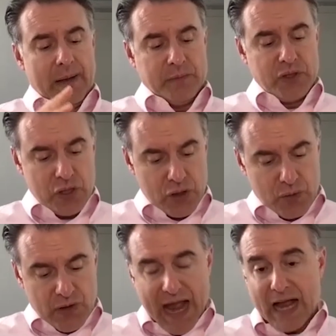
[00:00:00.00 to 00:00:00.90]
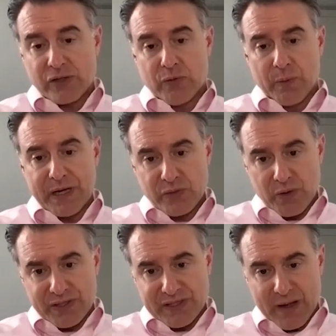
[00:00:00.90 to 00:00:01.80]
To the actual
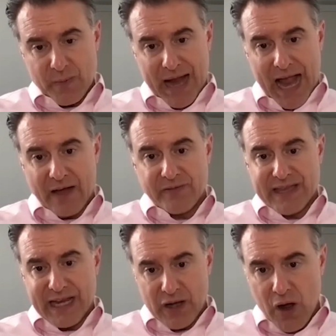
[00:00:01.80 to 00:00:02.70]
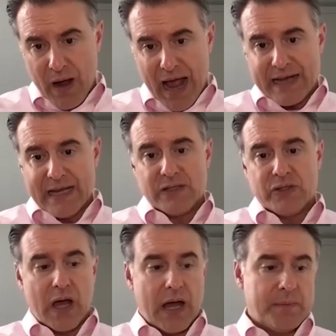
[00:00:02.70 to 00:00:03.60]
resources that we have, do they know how to
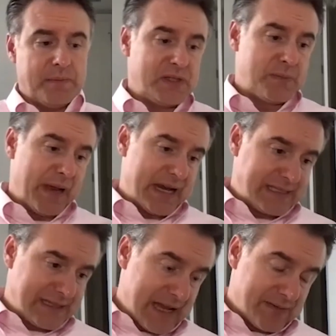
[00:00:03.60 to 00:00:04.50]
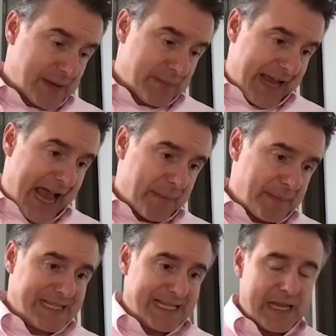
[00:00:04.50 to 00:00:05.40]
spin us? If something
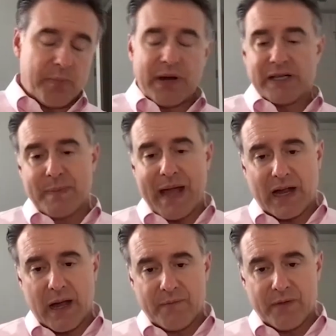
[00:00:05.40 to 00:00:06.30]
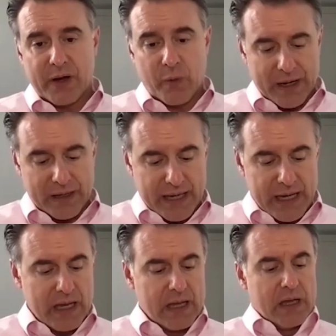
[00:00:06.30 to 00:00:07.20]
happens, can they bring us back up very quickly?
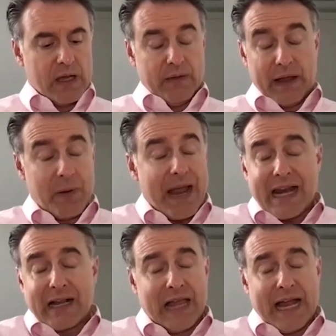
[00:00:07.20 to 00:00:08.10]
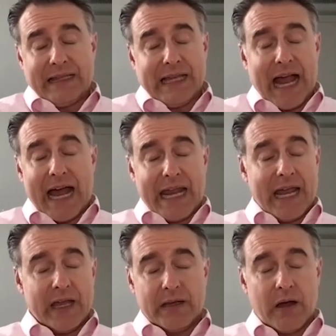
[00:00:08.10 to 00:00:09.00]
Like we had a client that got
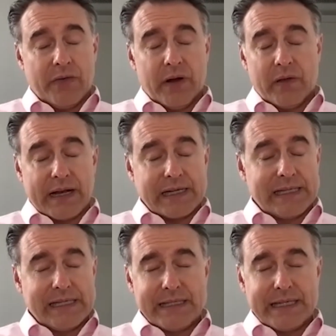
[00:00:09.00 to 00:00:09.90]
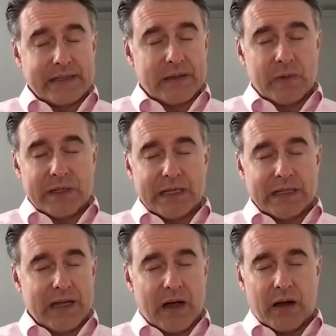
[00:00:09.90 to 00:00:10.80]
hit on their legacy system with
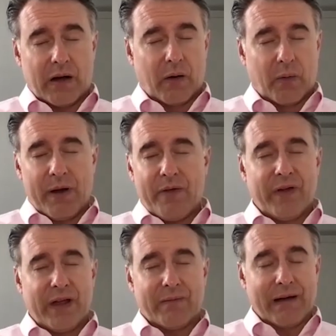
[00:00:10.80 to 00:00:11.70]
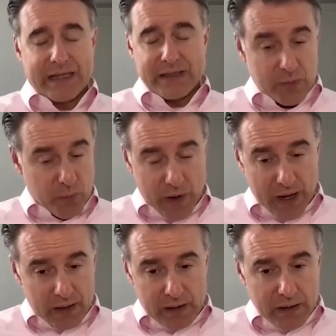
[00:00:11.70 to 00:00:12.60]
a horrific
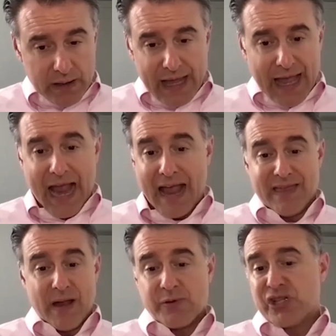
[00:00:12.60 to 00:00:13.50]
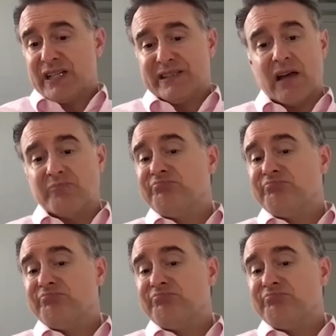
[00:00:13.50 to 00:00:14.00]
ransomware, and they were shut down.